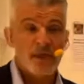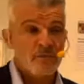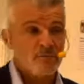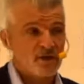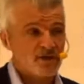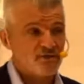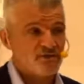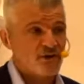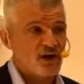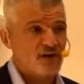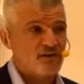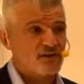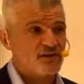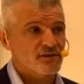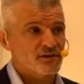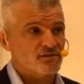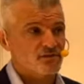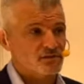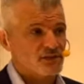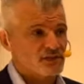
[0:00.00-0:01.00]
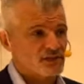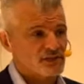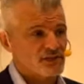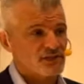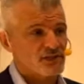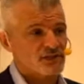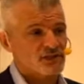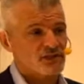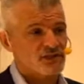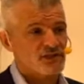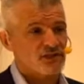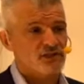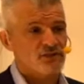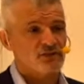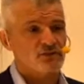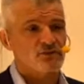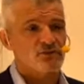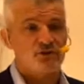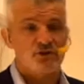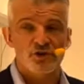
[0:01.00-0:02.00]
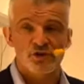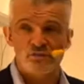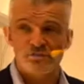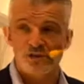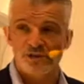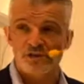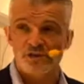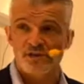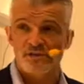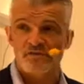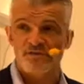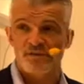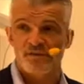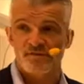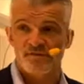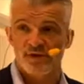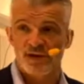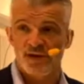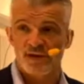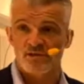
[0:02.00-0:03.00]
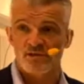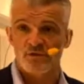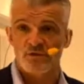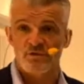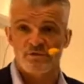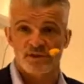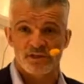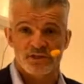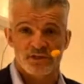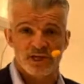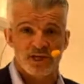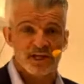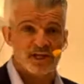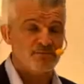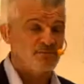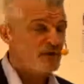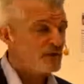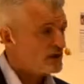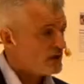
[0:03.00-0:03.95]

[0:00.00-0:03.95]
but rather that we see a subtle cumulative effect over time